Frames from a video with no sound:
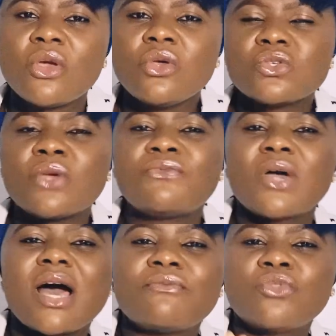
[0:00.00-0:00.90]
So if
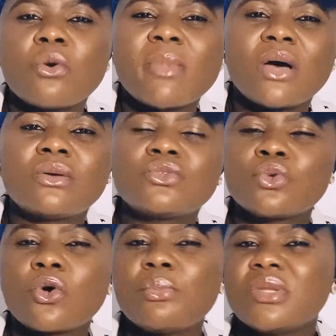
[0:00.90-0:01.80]
you have normal
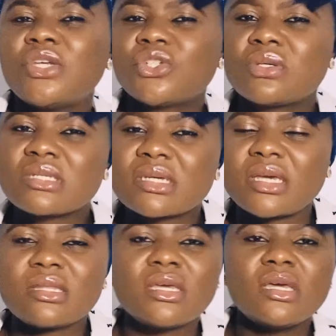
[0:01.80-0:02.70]
to combination
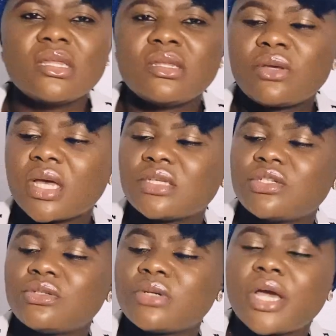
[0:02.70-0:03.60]
skin,
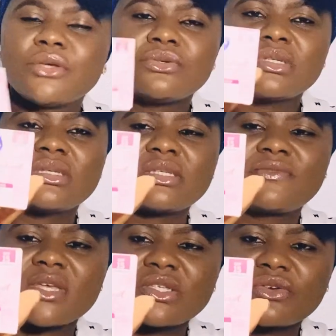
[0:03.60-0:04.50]
you can use this
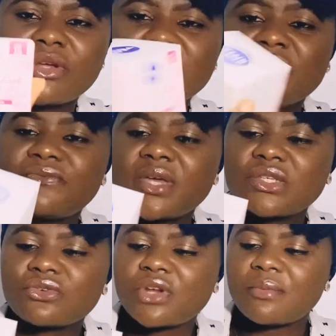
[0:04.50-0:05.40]
face cream. It's a
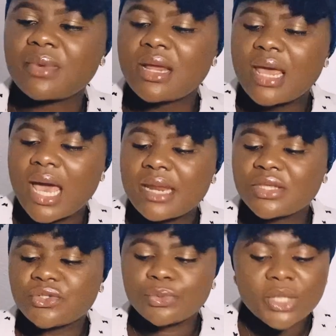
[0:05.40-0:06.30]
face cream and
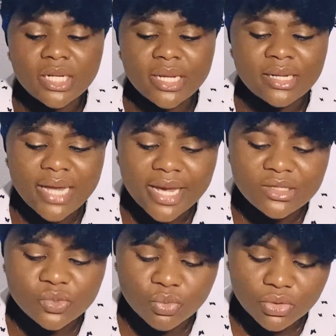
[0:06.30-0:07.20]
it's really a
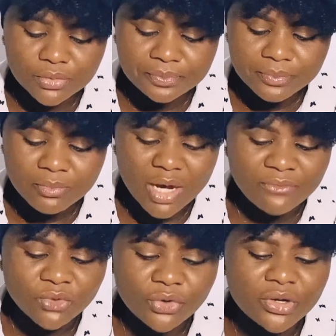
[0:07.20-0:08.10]
nice one, but
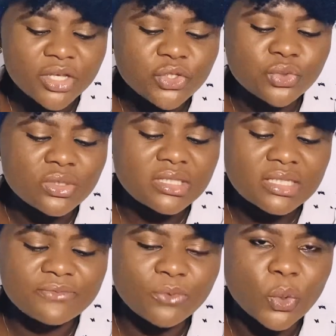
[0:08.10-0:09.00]
I've not really used
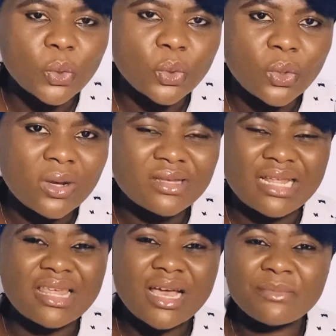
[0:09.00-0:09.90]
it for long.
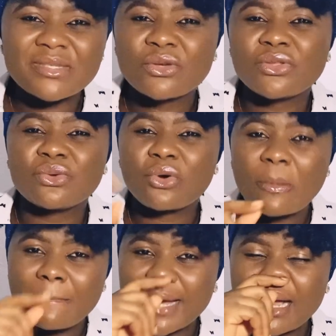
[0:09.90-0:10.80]
I think I'm still going to
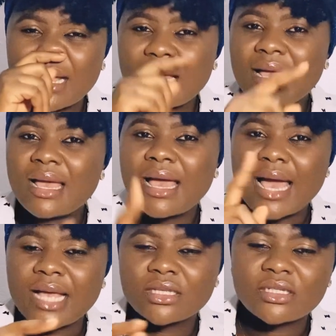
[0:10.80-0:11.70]
come back
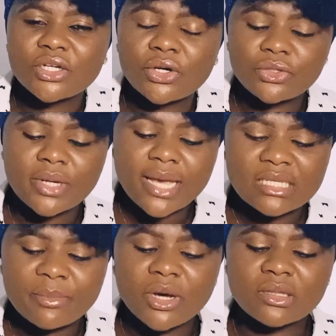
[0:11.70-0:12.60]
and tell you
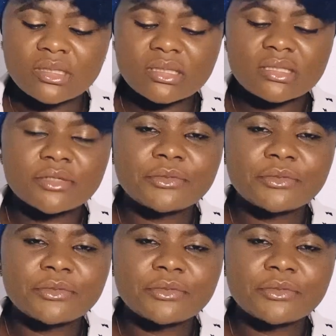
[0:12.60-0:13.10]
guys about this